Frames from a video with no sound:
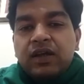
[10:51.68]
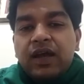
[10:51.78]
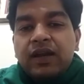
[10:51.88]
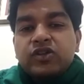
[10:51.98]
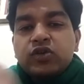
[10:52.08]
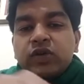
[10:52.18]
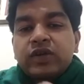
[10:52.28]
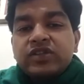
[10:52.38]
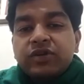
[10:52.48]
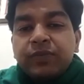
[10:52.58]
and it should
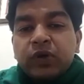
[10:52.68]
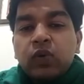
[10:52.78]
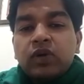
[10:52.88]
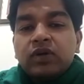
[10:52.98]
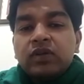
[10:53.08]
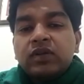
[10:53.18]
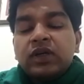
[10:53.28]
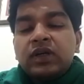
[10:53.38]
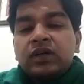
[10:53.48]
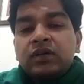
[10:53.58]
distribute
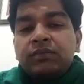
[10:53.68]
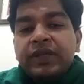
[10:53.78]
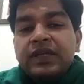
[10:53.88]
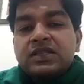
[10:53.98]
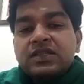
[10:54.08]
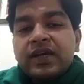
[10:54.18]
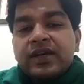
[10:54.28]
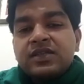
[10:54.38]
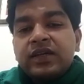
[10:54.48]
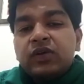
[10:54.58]
the meal
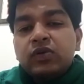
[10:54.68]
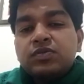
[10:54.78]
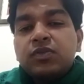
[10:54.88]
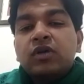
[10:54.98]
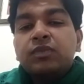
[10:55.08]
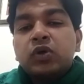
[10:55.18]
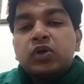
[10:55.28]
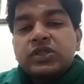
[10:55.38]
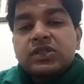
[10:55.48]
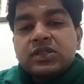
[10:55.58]
size into small
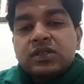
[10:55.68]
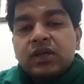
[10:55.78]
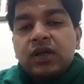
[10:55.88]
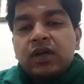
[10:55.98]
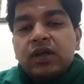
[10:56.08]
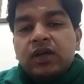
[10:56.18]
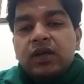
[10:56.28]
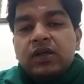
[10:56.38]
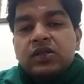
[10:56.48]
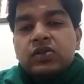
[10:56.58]
portions.
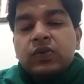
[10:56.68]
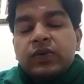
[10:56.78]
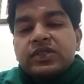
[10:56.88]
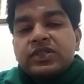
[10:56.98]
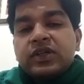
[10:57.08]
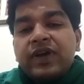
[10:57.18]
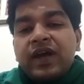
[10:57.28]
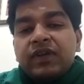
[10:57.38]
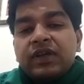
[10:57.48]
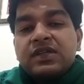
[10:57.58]
So instead of
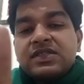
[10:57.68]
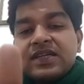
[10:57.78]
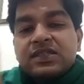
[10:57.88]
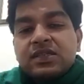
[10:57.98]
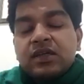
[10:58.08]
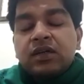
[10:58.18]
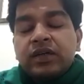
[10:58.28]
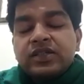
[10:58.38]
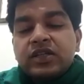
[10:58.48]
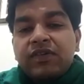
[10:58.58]
having
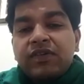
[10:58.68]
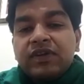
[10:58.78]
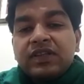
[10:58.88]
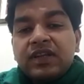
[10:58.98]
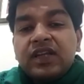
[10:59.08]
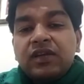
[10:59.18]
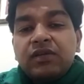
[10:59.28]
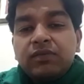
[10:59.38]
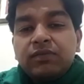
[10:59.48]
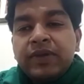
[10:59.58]
three
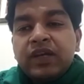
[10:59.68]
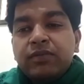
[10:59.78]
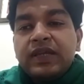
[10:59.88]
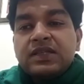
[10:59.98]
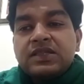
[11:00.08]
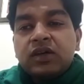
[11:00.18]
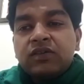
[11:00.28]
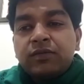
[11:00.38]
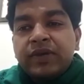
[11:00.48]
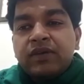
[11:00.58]
big meals
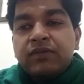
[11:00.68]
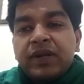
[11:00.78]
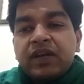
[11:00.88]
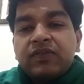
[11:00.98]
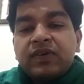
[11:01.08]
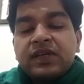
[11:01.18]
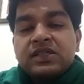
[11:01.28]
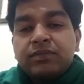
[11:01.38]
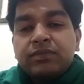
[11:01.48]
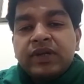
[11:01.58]
of a big breakfast,
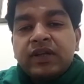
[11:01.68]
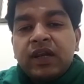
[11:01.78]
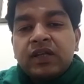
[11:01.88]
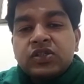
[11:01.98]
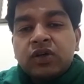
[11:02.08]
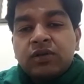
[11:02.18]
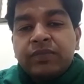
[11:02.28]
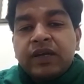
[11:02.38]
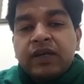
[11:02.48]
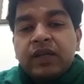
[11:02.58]
a big lunch or a
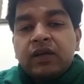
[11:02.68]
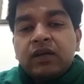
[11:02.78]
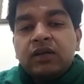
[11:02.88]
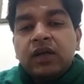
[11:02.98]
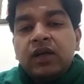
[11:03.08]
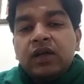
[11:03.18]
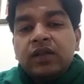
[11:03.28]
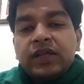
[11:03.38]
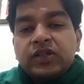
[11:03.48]
big dinner, they